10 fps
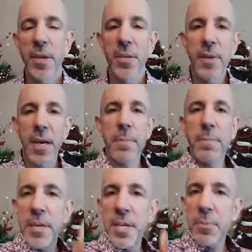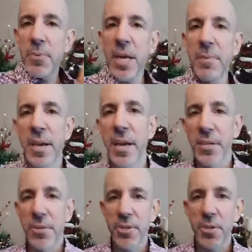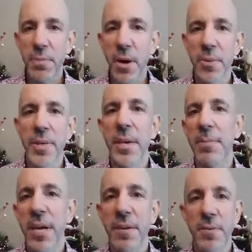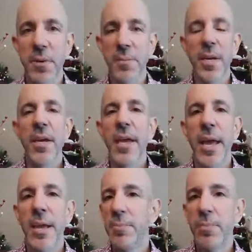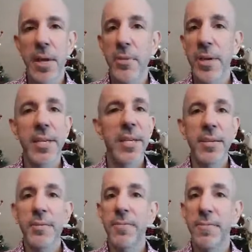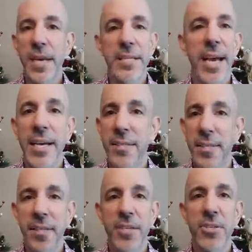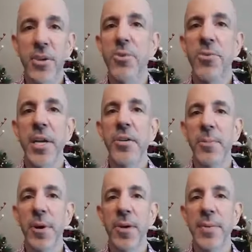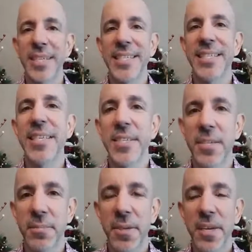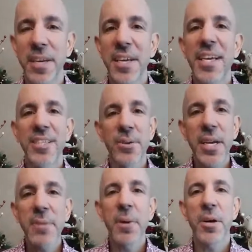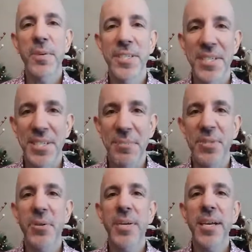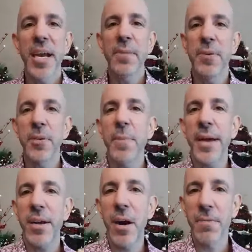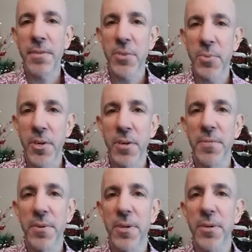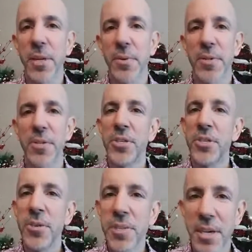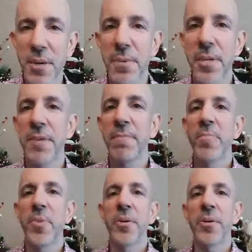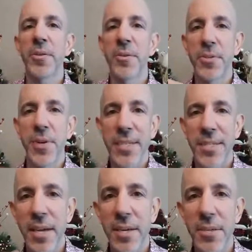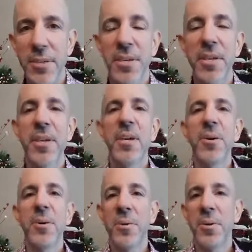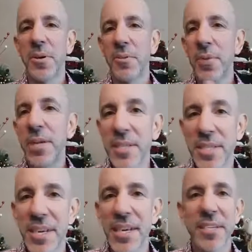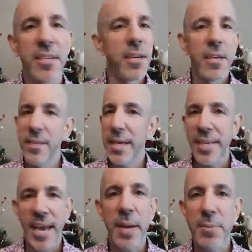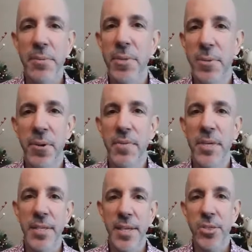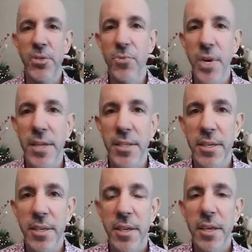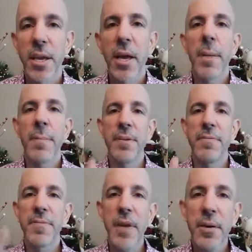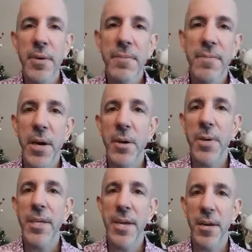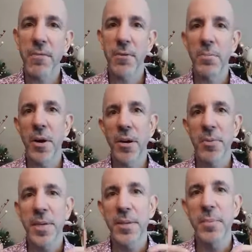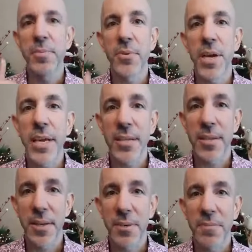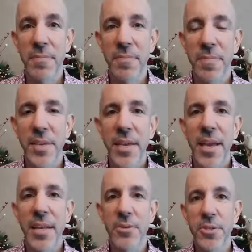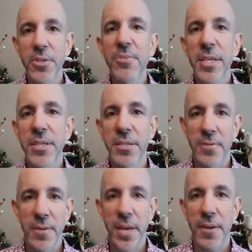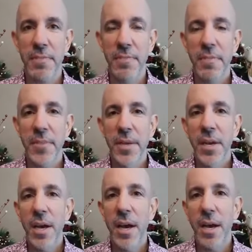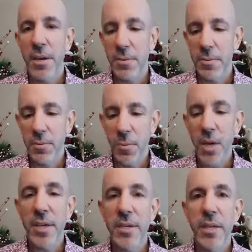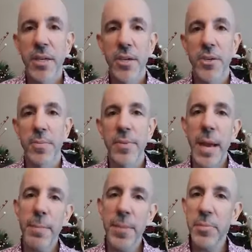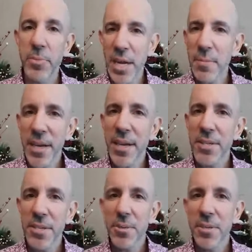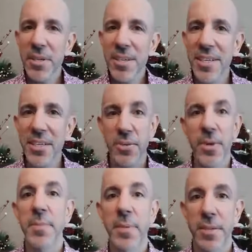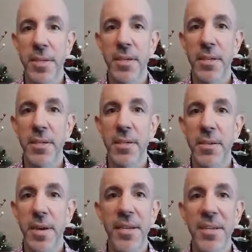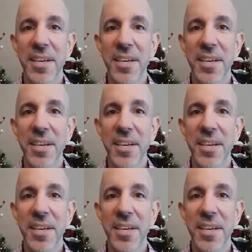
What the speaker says: You've got a big brand behind you and you're borrowing that platform. And by the way, fantastic. That's so great. You're borrowing a system. It's okay to borrow a system. It's okay to have a good back office working for you, like with an insurance company, or you're in direct sales or real estate. That's absolutely perfect and that's great. Be very, very careful borrowing the brand though. And there's two reasons for that. One, that big brand behind you is credibility, right?